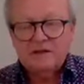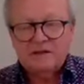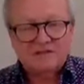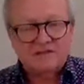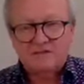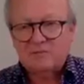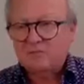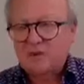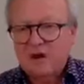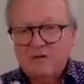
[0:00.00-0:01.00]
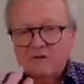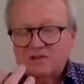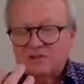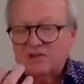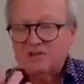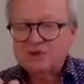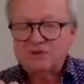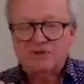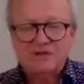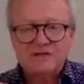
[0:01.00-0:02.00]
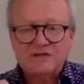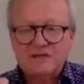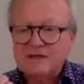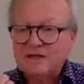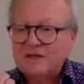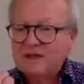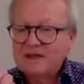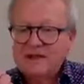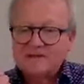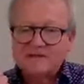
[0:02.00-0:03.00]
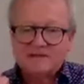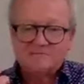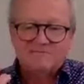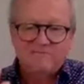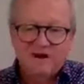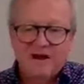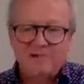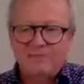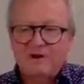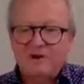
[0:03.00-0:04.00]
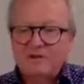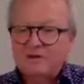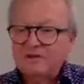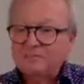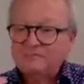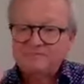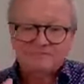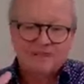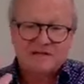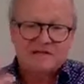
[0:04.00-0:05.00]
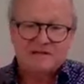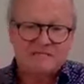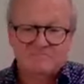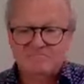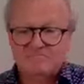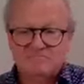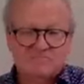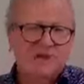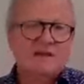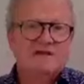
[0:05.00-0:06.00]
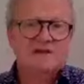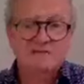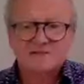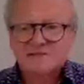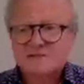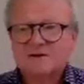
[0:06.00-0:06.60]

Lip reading: It's just, wow, it's juicy, it's vibrant, it's delicious.